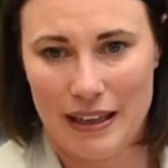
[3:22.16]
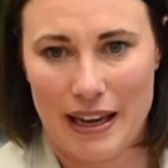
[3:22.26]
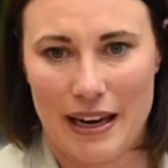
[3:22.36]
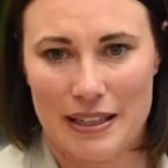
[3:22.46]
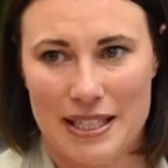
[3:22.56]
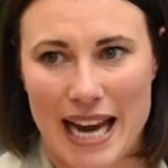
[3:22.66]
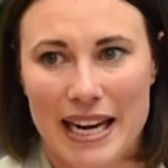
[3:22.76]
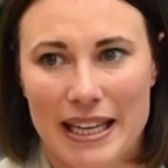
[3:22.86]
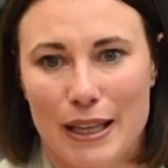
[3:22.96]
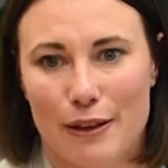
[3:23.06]
and
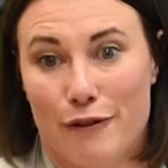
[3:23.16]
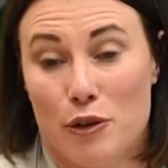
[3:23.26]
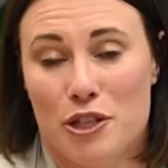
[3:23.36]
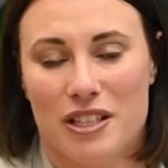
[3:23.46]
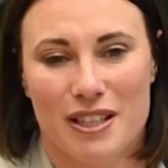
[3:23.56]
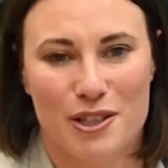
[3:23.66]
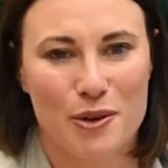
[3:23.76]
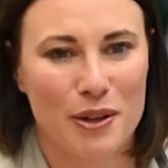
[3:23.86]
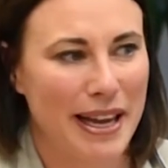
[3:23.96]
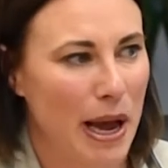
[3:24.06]
standing in the future that's
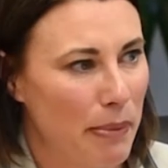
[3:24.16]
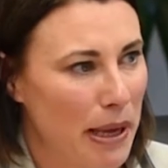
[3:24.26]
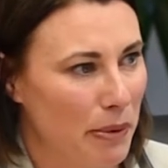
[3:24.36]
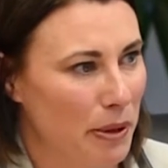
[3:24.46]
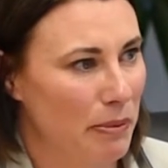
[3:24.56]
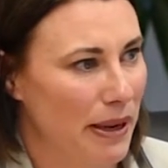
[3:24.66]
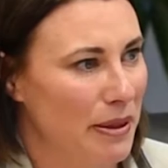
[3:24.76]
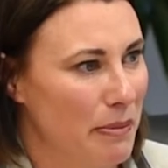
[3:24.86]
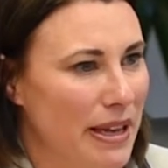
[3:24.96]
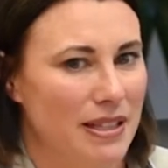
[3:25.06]
calling our people to be
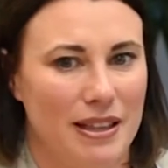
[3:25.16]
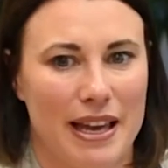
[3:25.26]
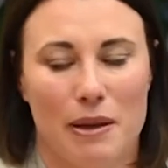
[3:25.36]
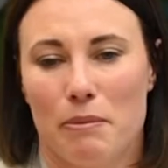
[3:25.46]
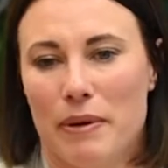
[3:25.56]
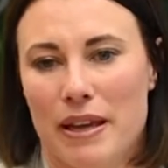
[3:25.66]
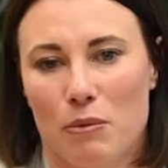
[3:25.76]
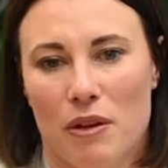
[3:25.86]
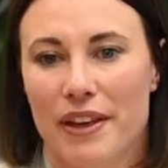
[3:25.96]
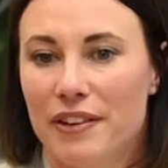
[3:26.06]
the best that they can be at
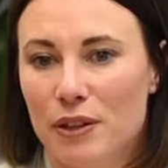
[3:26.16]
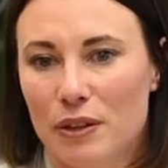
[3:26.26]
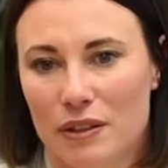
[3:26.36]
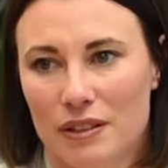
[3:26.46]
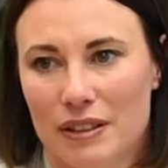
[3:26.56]
what they do.